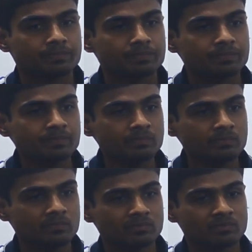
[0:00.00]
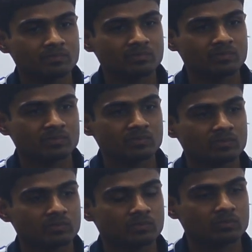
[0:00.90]

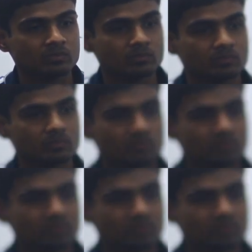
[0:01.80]
No words are spoken by the person on screen.